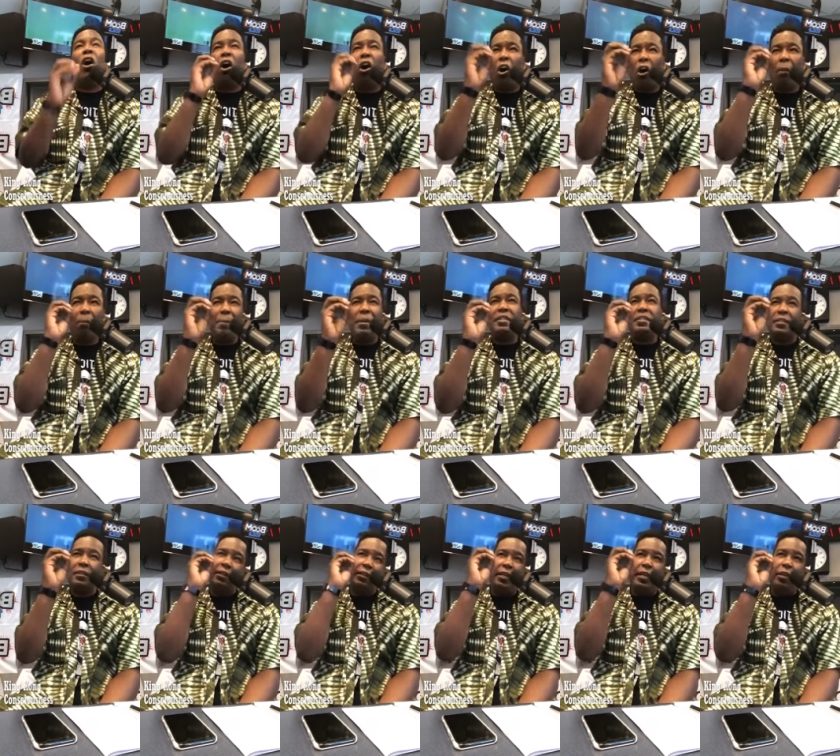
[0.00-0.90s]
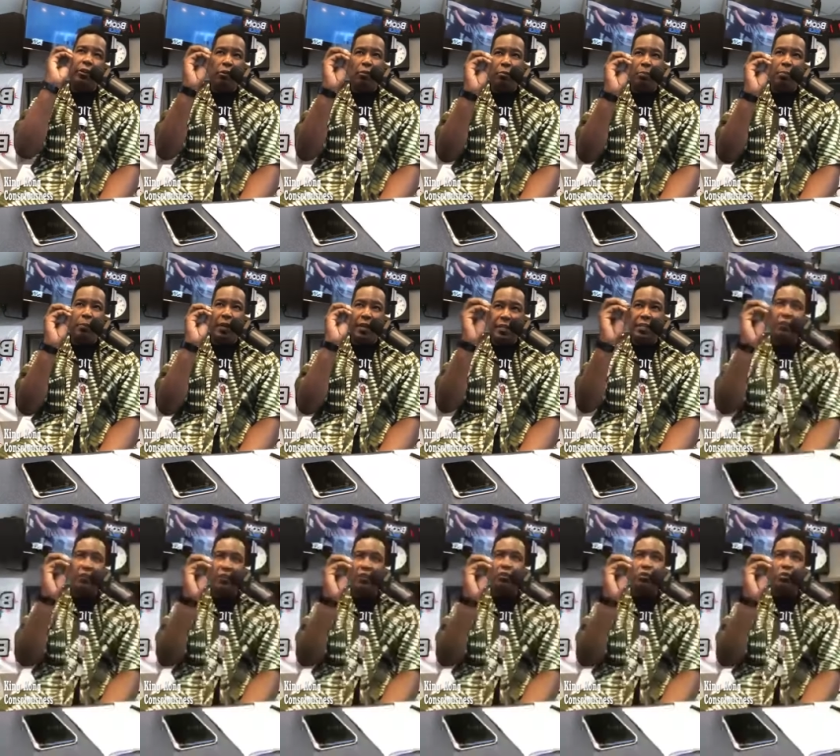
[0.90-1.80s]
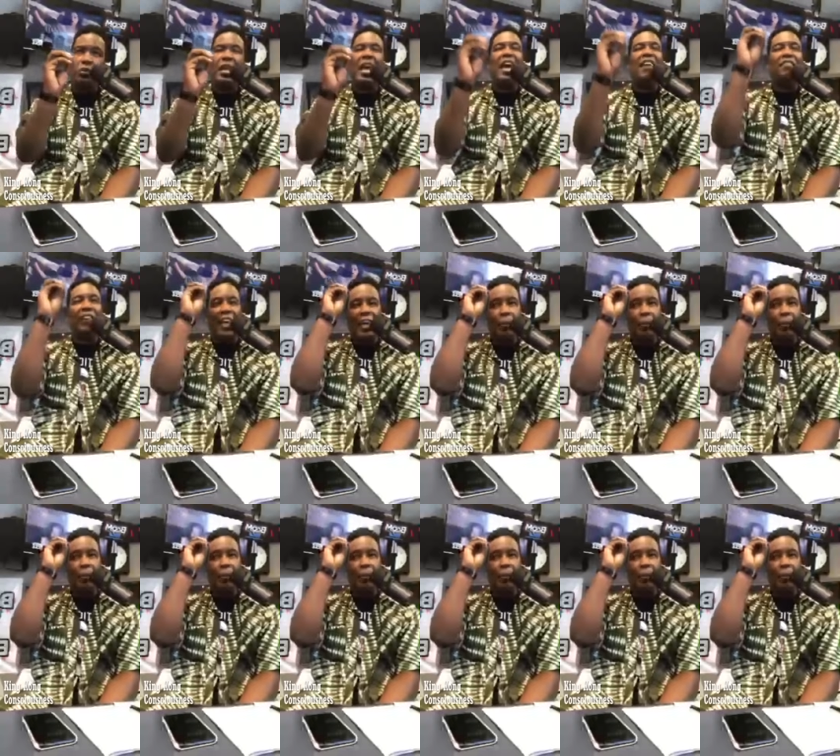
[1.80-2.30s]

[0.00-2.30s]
All mentally ill individuals have